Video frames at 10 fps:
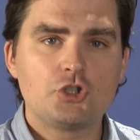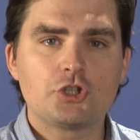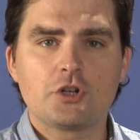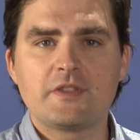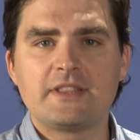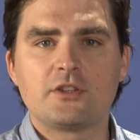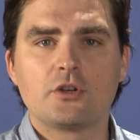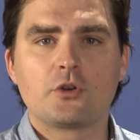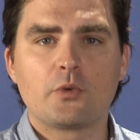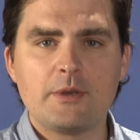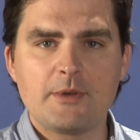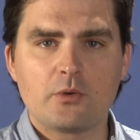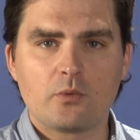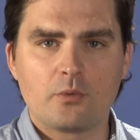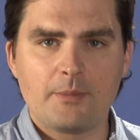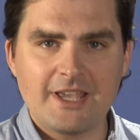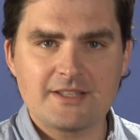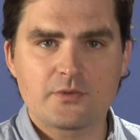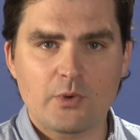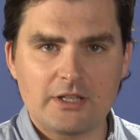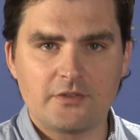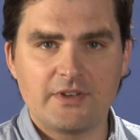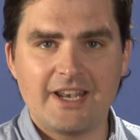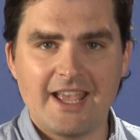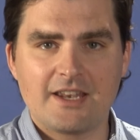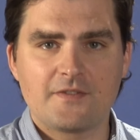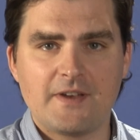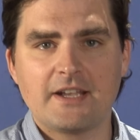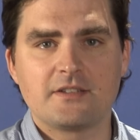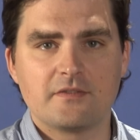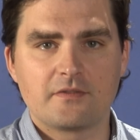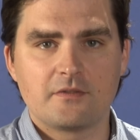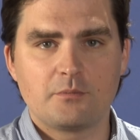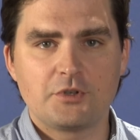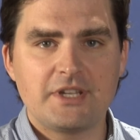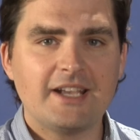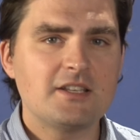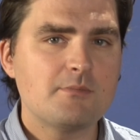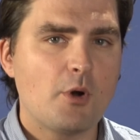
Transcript: ensure that the agreement remains relevant and effective. protecting